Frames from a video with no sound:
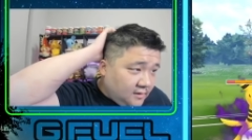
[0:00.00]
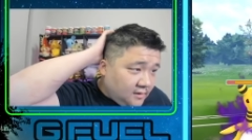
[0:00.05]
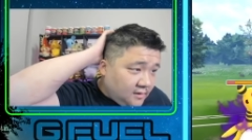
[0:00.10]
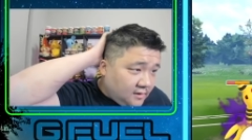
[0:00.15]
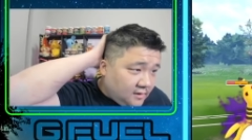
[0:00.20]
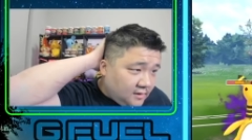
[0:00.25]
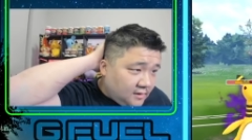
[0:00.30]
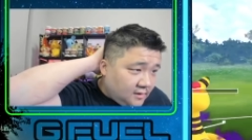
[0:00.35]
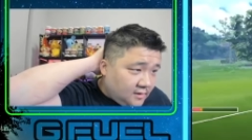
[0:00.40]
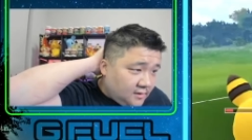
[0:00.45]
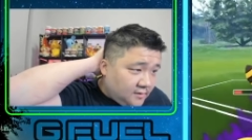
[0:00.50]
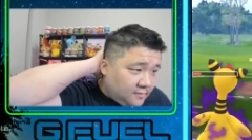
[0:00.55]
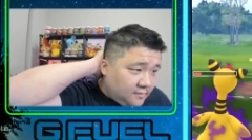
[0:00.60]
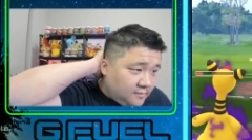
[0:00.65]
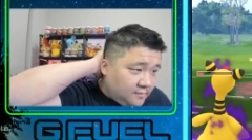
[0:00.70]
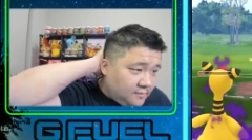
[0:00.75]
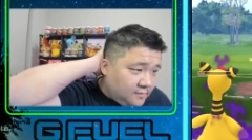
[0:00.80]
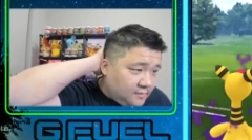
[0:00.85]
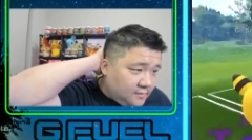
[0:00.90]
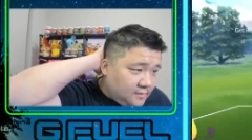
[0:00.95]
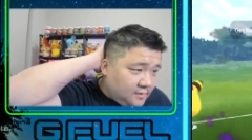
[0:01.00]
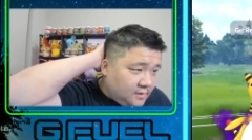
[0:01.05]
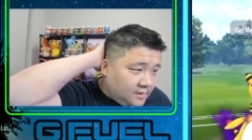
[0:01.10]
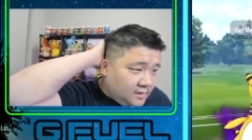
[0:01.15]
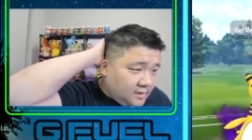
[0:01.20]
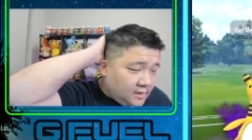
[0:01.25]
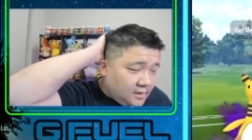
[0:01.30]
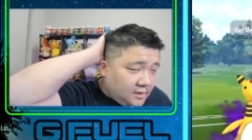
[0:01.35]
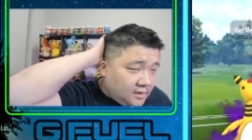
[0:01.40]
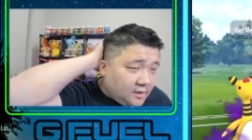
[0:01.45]
Um,
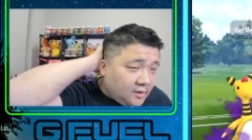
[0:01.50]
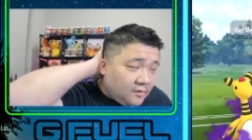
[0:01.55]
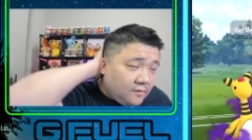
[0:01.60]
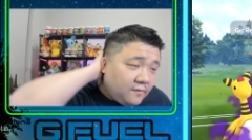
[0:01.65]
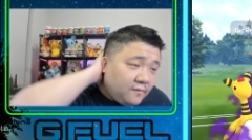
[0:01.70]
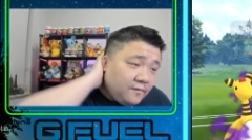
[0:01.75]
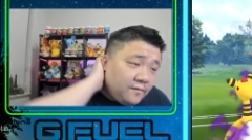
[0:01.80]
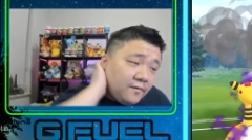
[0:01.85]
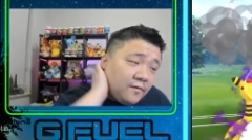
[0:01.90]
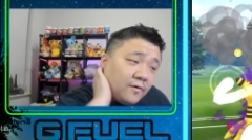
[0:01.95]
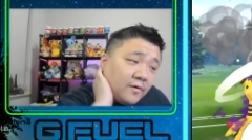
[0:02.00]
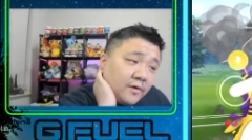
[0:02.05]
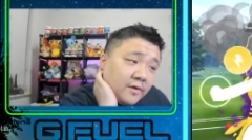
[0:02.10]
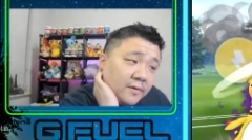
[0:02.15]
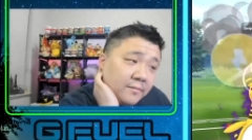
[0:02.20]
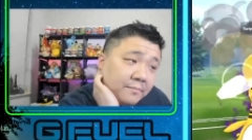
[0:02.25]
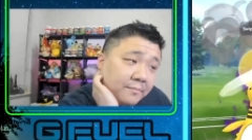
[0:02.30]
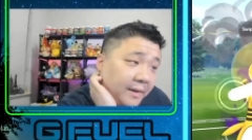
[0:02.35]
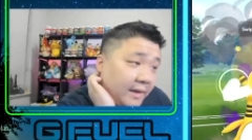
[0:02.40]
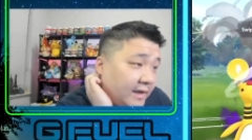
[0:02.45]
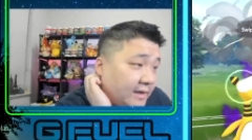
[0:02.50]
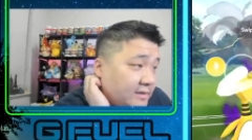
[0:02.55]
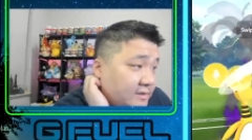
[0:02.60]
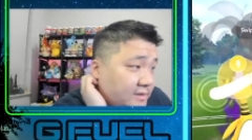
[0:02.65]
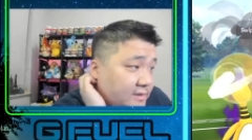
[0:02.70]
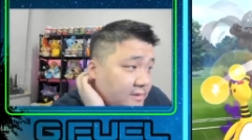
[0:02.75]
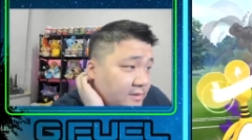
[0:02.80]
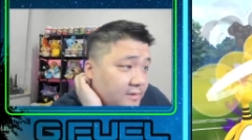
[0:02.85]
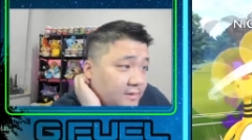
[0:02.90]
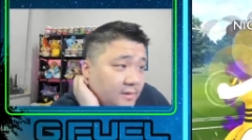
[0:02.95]
gonna go for the
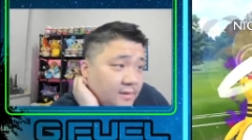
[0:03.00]
bait.